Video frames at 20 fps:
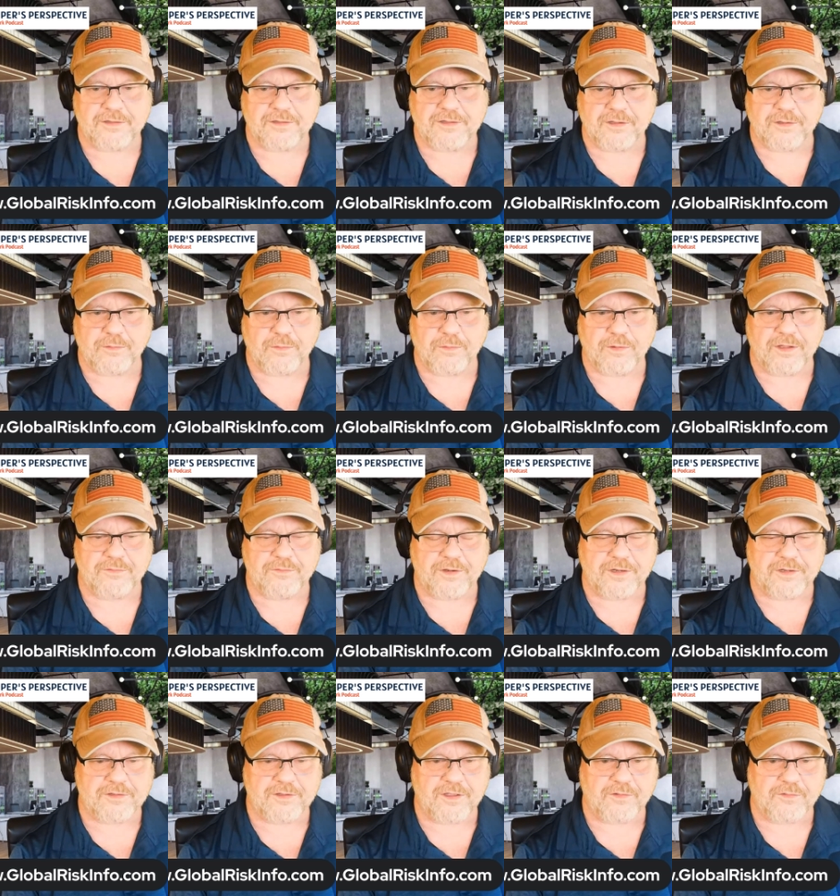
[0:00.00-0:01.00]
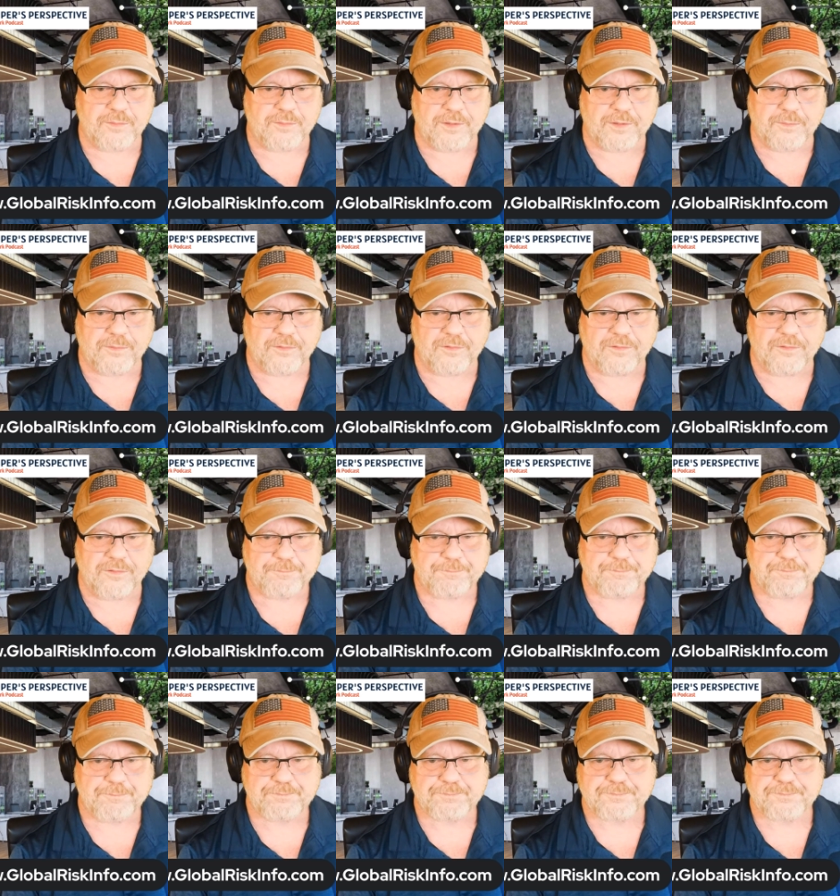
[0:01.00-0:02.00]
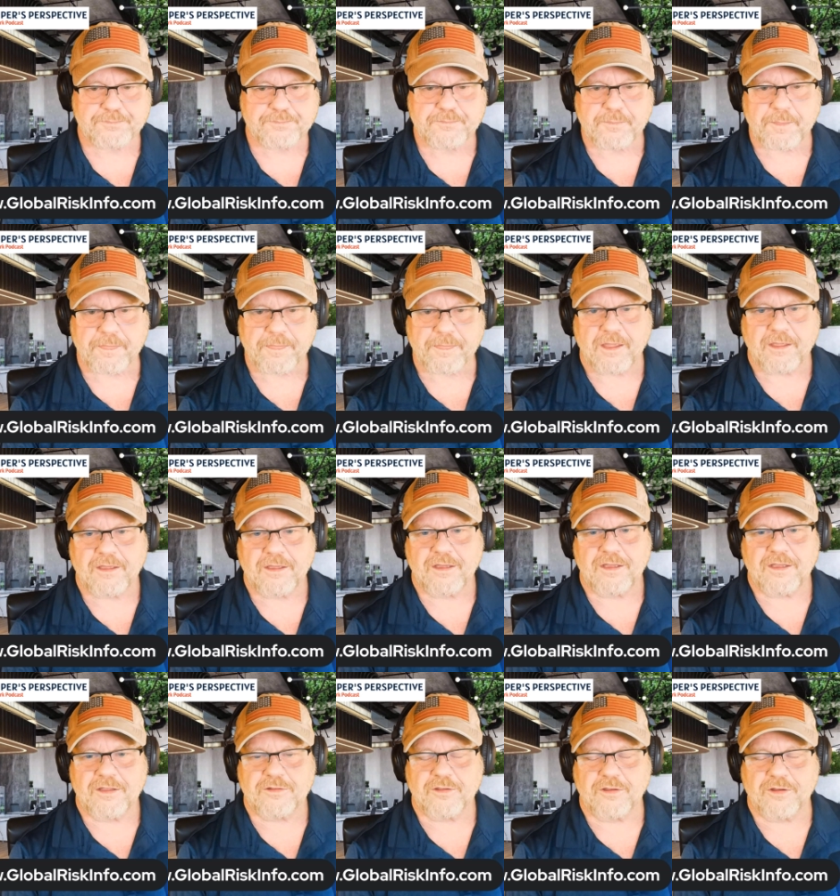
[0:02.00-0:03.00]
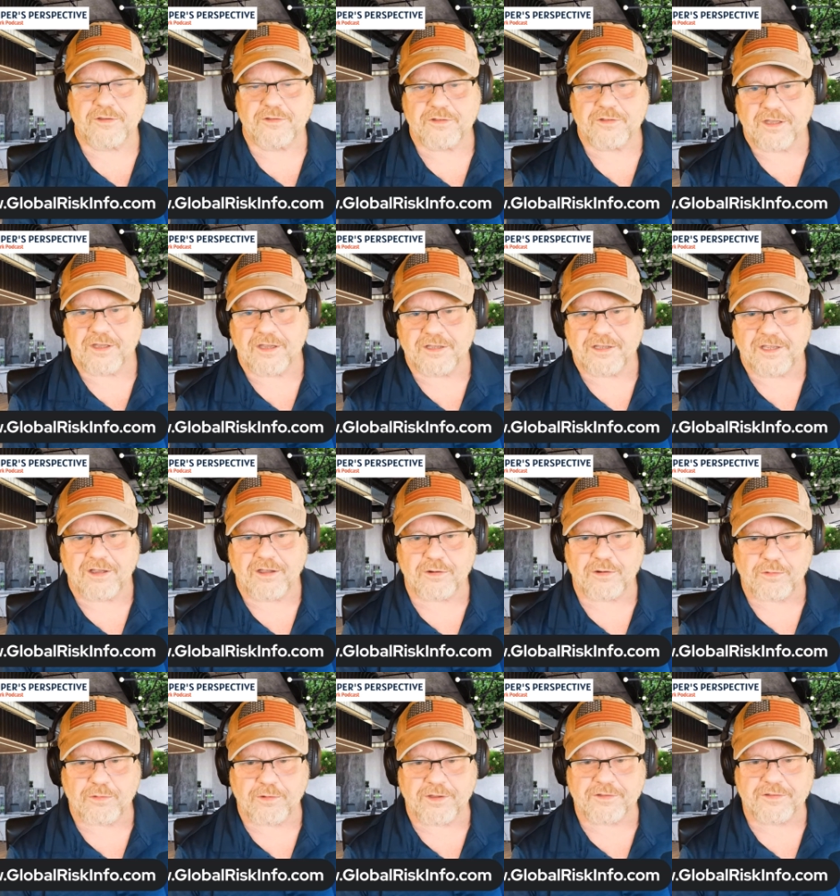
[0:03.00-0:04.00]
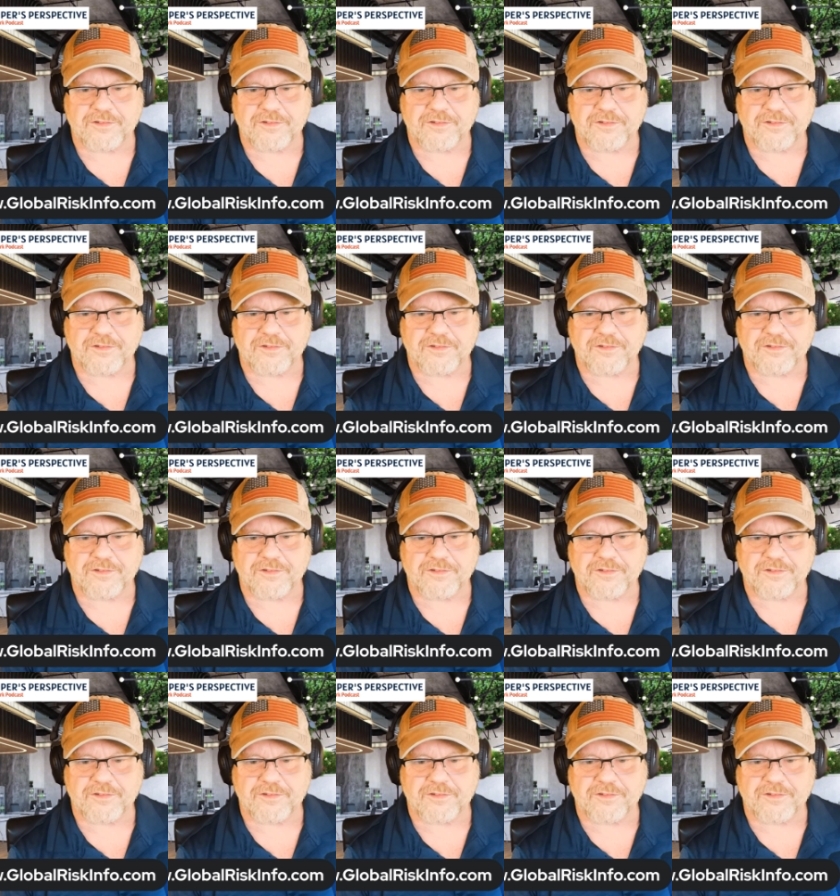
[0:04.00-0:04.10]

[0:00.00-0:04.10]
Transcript: I tell you what, very tough people. So here's a, a young Chris.